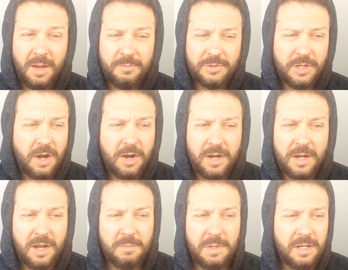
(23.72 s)
I'm
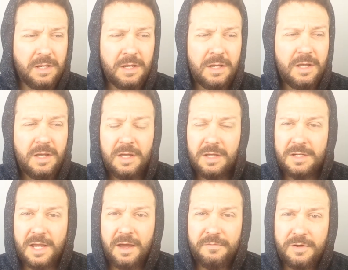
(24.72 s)
sorry, I mean,
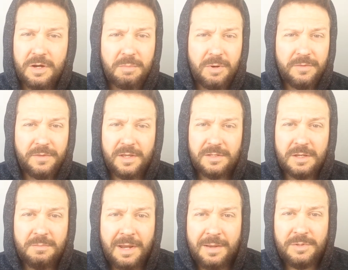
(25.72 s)
day after your birthday,
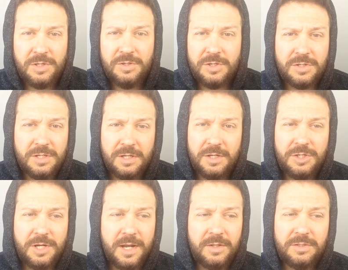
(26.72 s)
sometimes you just need a
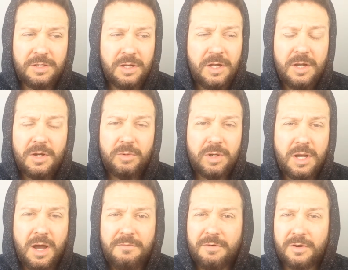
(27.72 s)
chance to
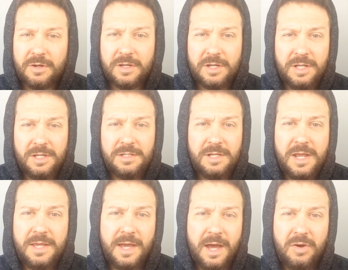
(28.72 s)
recover and eat
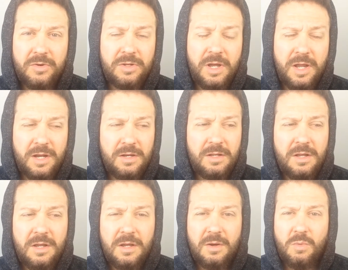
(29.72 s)
takeout and
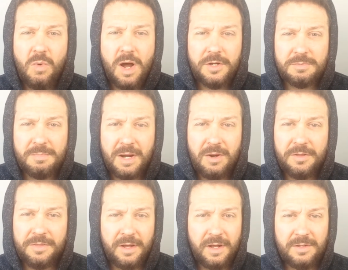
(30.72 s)
watch
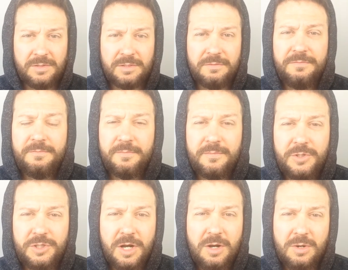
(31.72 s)
marathons of
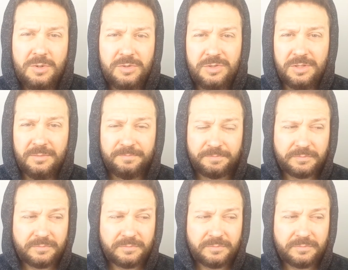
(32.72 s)
shows.